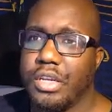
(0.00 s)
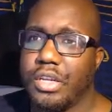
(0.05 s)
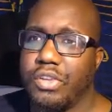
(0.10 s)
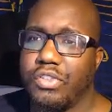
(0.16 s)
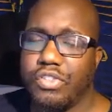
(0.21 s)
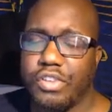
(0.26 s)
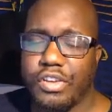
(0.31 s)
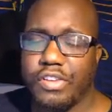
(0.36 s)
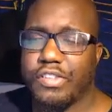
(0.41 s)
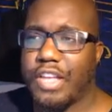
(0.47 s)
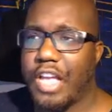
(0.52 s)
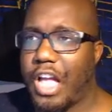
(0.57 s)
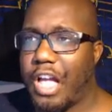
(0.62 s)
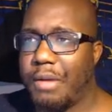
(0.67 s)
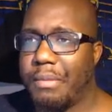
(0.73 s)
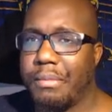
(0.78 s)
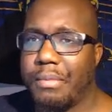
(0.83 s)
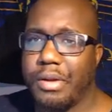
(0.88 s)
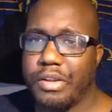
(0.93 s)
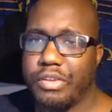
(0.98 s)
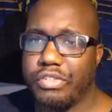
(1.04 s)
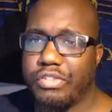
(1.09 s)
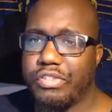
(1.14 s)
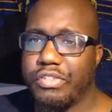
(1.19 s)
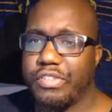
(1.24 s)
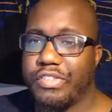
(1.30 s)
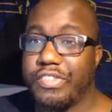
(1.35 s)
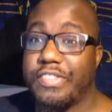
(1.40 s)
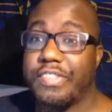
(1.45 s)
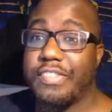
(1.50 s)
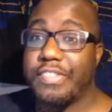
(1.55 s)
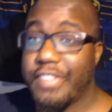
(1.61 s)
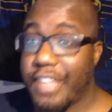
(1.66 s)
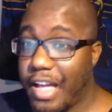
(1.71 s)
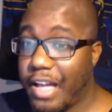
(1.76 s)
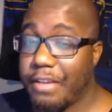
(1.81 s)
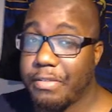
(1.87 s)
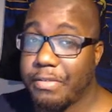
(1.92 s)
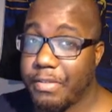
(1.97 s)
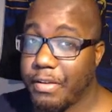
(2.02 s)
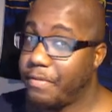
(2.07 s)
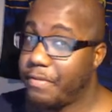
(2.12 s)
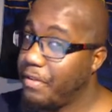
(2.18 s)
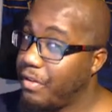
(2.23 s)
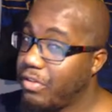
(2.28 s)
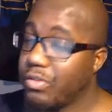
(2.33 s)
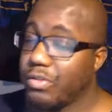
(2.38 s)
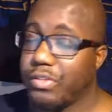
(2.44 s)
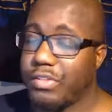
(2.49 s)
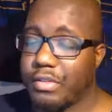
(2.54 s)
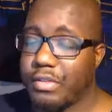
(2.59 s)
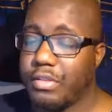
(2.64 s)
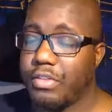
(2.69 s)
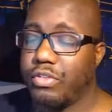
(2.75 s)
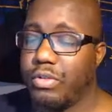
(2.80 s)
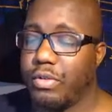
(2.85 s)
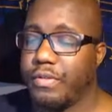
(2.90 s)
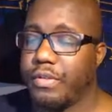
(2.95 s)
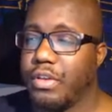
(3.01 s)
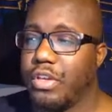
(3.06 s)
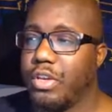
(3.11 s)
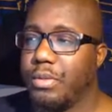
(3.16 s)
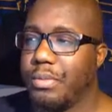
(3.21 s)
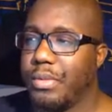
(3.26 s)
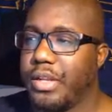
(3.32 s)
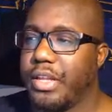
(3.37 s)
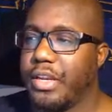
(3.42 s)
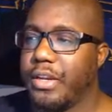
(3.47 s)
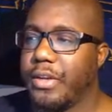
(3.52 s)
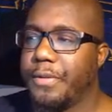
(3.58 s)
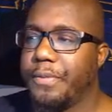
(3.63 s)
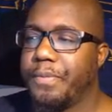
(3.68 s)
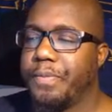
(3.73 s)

just how much stuff, like physical stuff that you've accumulated.